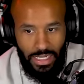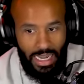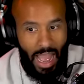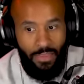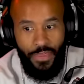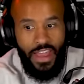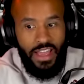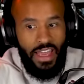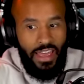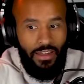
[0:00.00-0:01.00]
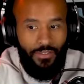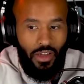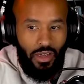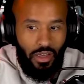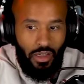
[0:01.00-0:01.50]
I think if
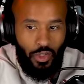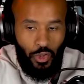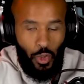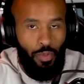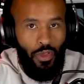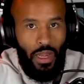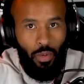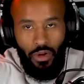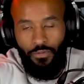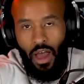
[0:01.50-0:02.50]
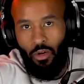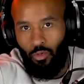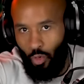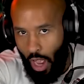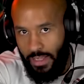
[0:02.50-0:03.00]
Superlek would have fought
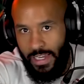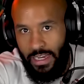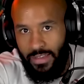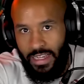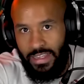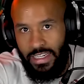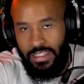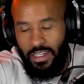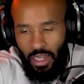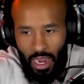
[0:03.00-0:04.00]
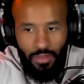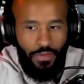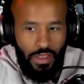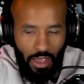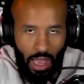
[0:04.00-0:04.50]
Rodtang like this, I
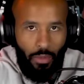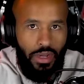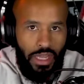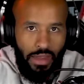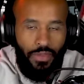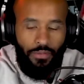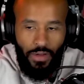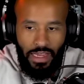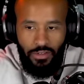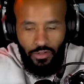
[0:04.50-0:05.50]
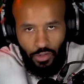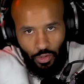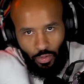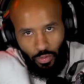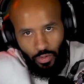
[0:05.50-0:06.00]
think I would have gave the fight
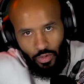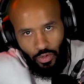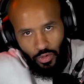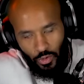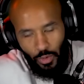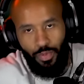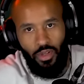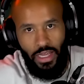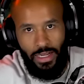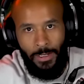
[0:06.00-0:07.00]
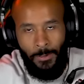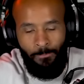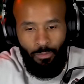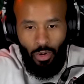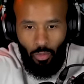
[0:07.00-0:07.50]
to Superlek.
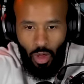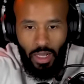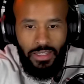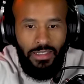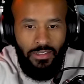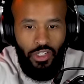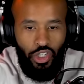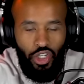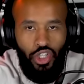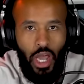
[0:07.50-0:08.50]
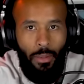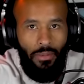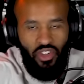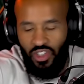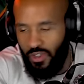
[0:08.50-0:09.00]
But Rodtang does a good job
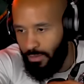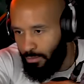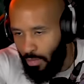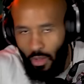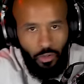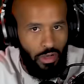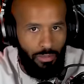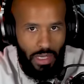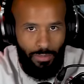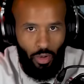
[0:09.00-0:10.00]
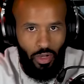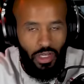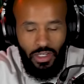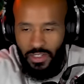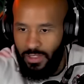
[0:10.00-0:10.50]
of just smothering people
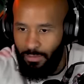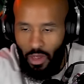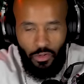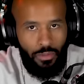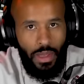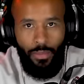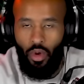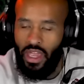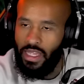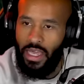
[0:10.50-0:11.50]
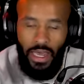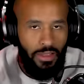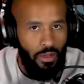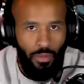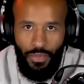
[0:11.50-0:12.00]
and
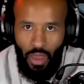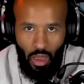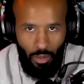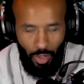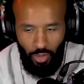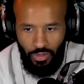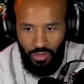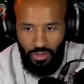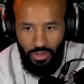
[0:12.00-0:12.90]
cutting them with the elbows.